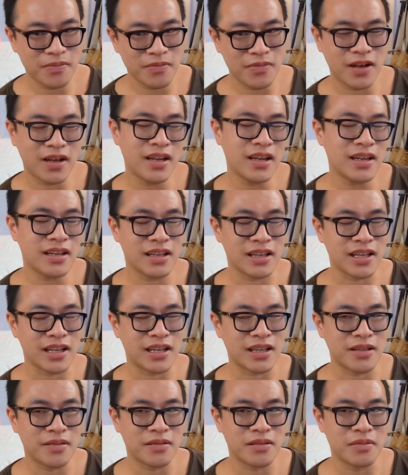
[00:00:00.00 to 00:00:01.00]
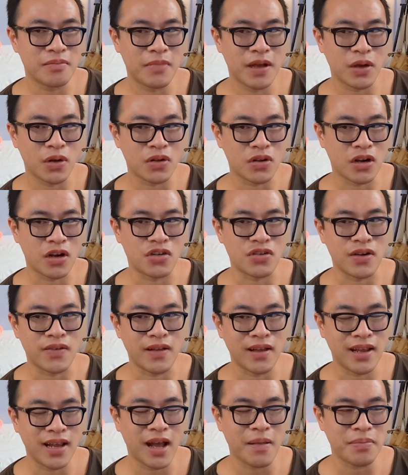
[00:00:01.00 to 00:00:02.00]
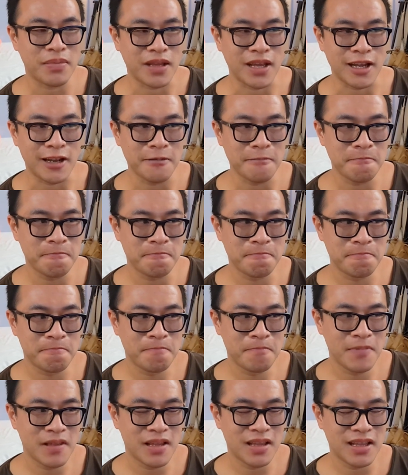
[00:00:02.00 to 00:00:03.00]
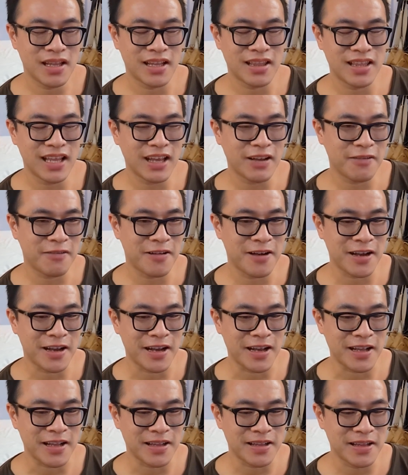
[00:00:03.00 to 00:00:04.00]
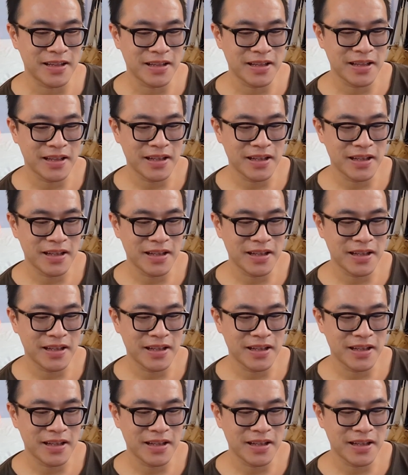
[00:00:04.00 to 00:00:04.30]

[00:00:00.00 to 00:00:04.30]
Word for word: well I didn't delete my old hard drive I kept it the thing was